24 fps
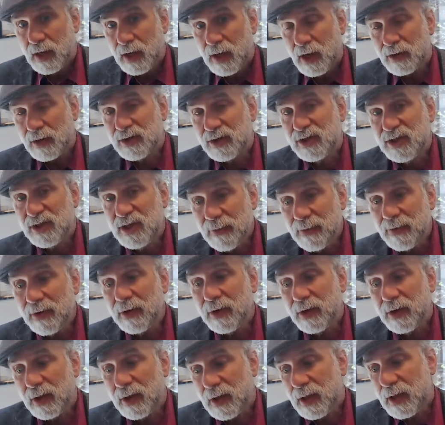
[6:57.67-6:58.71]
You know,
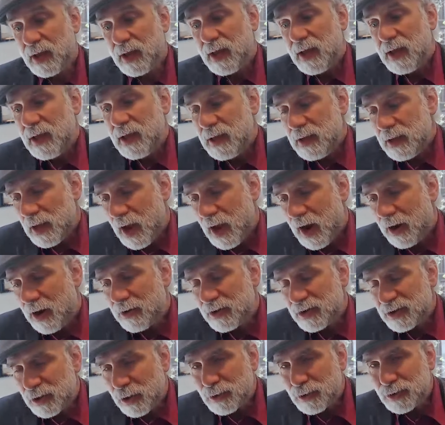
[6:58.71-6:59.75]
similarly,
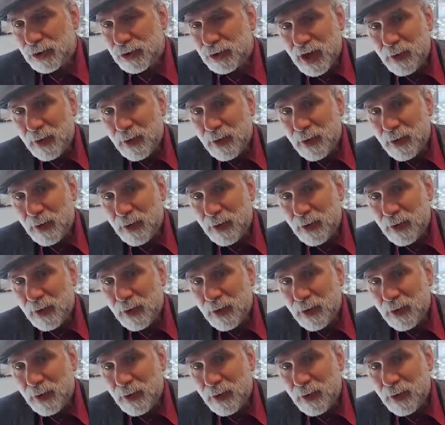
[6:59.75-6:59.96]
our social